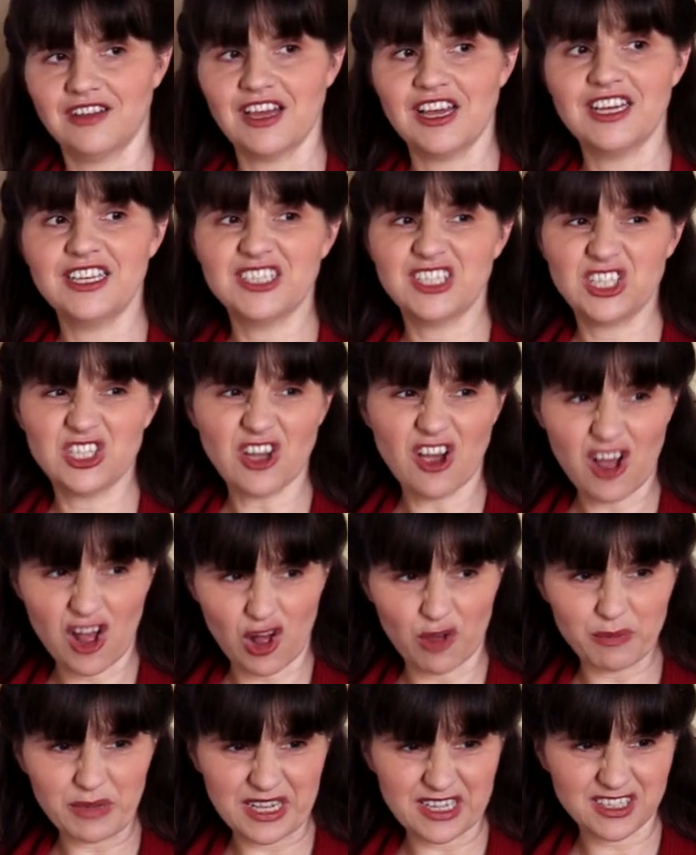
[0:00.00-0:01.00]

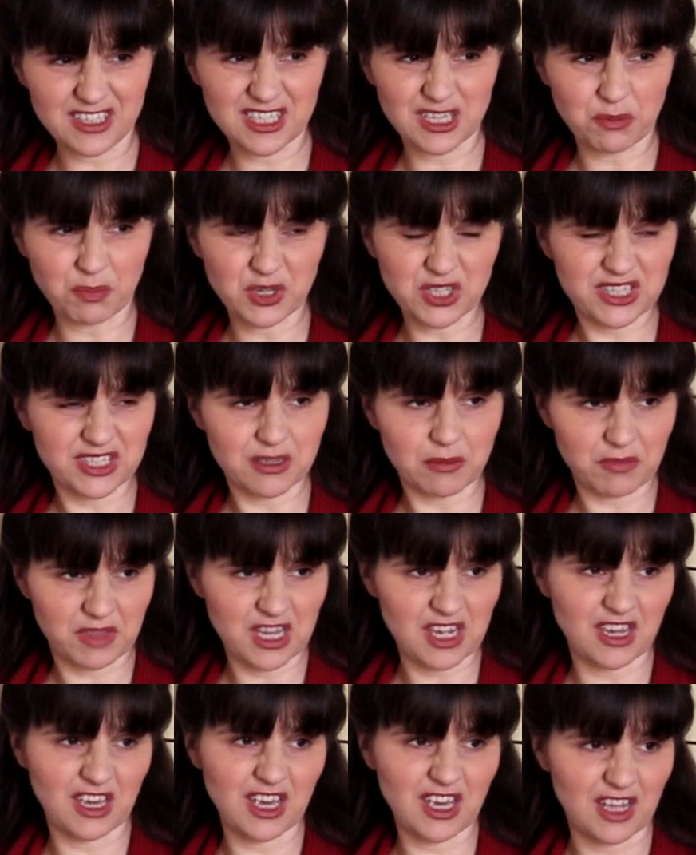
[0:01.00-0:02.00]
Install means to put
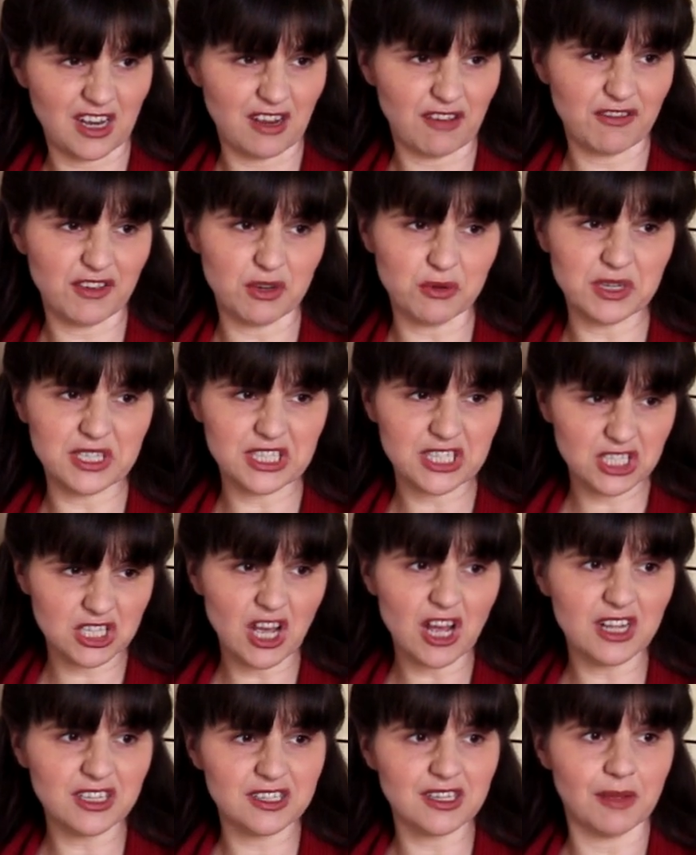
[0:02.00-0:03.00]
something in. If you
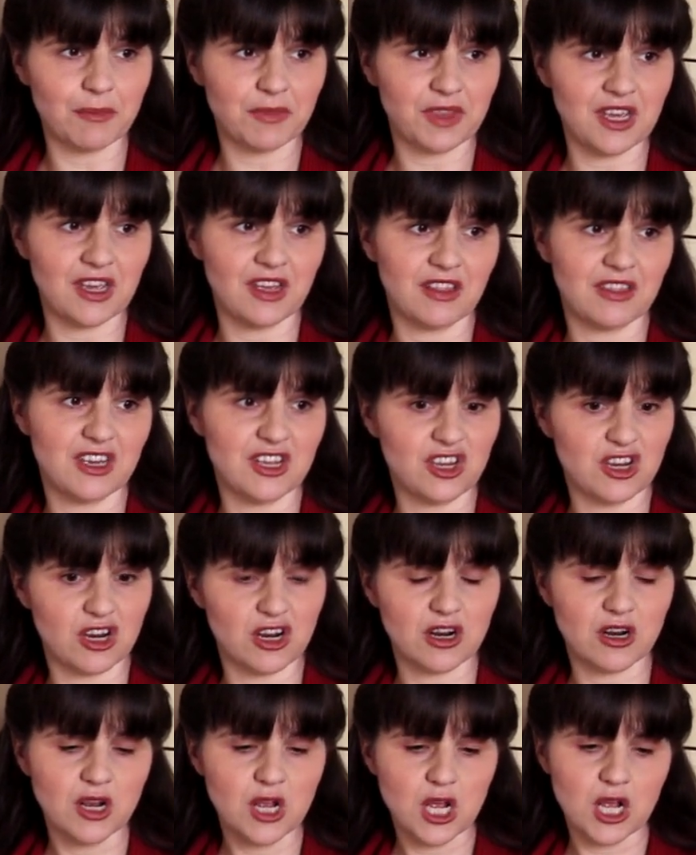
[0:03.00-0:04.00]
install something, then
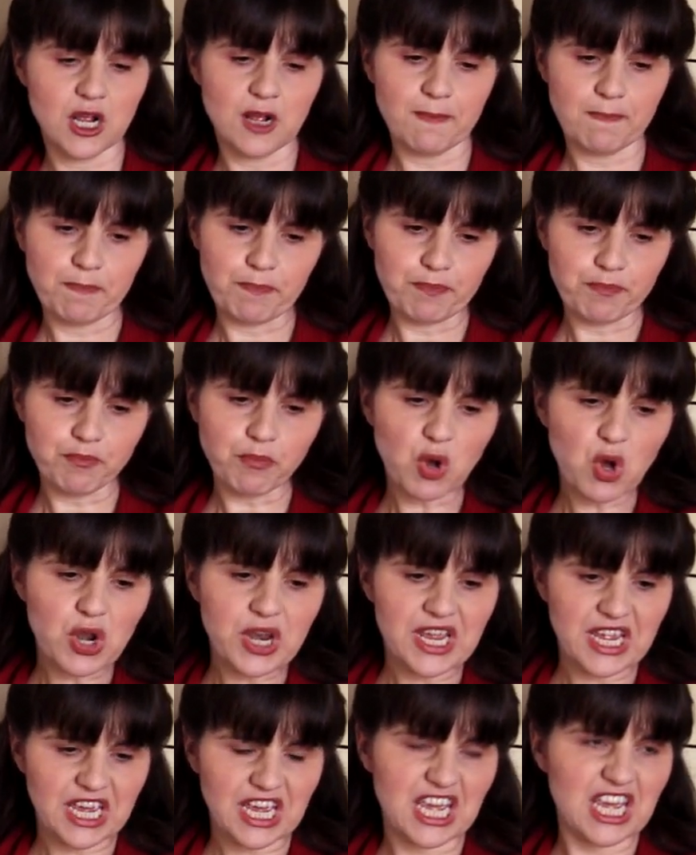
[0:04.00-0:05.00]
you're
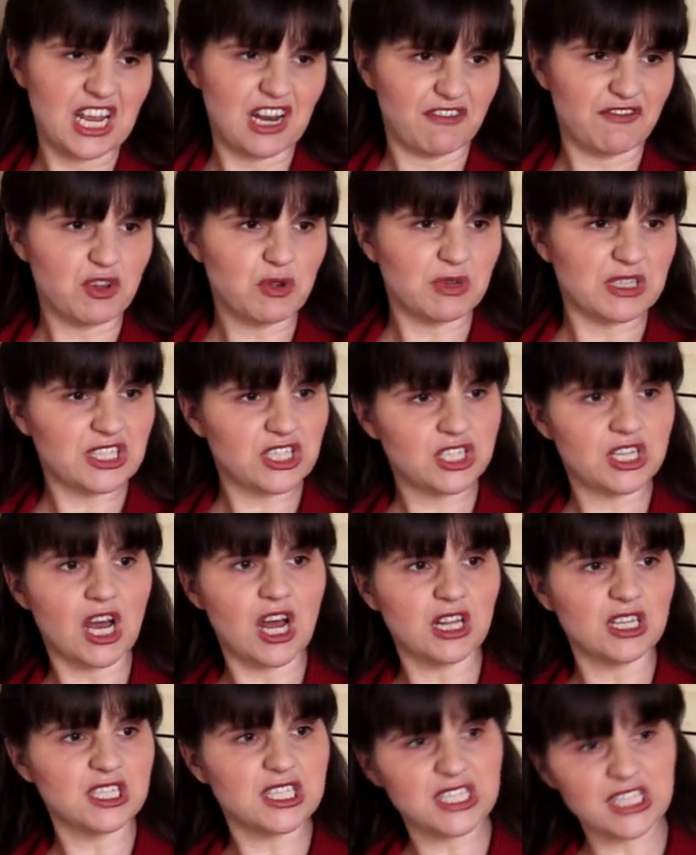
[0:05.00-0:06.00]
putting it in. If you
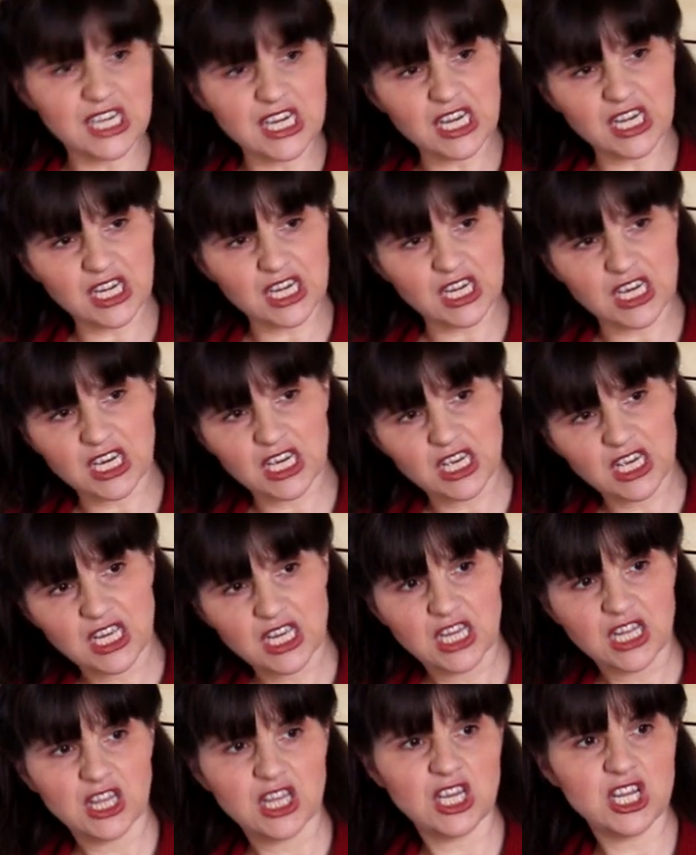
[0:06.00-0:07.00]
install a sink,
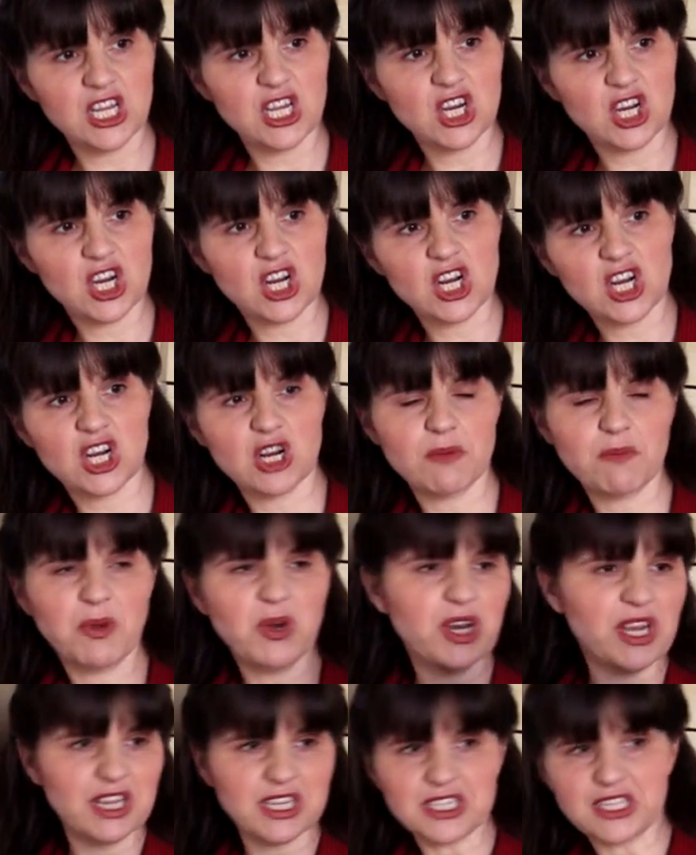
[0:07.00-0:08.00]
then you're
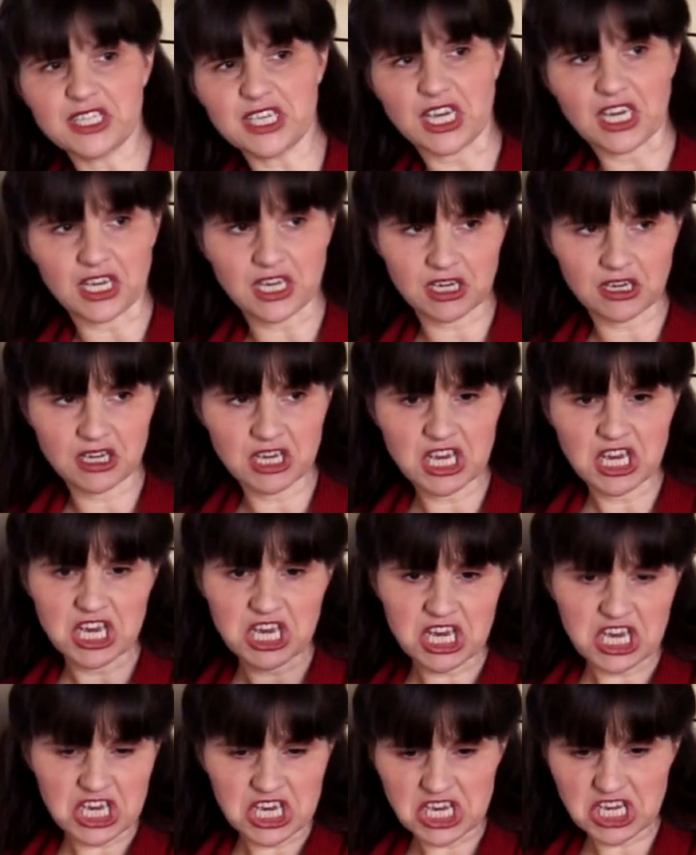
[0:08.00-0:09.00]
putting the sink
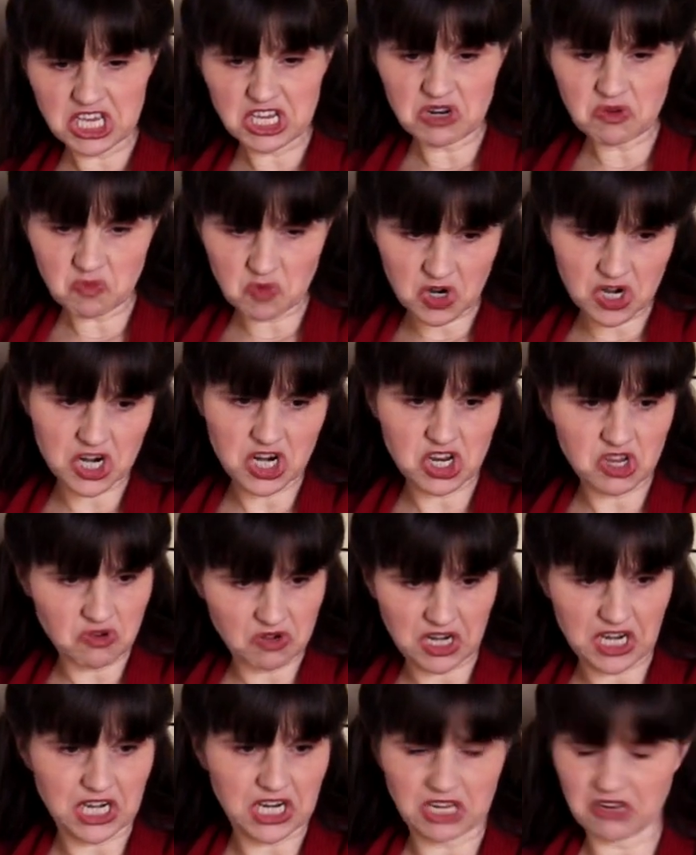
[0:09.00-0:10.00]
in where you
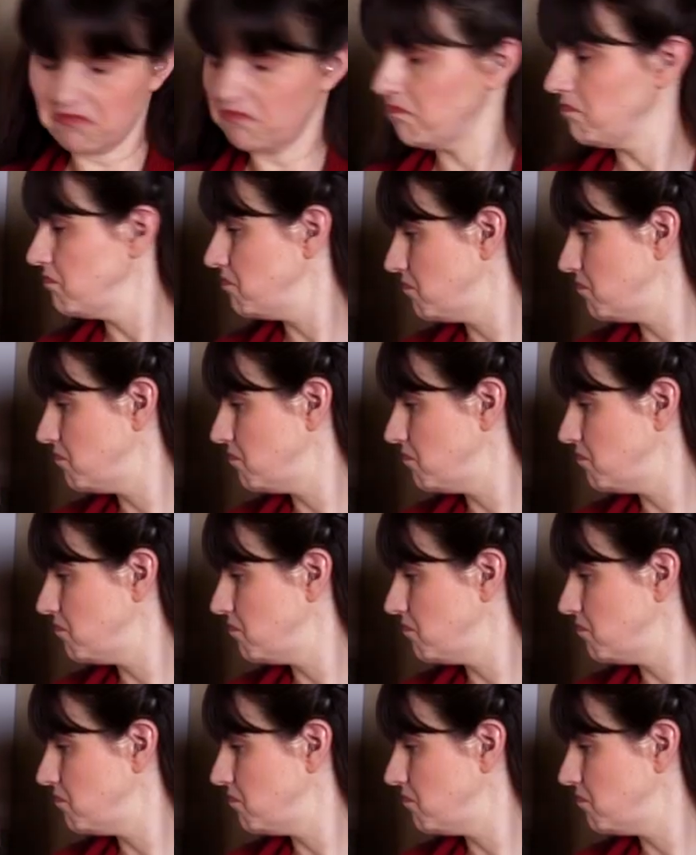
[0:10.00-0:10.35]
need it.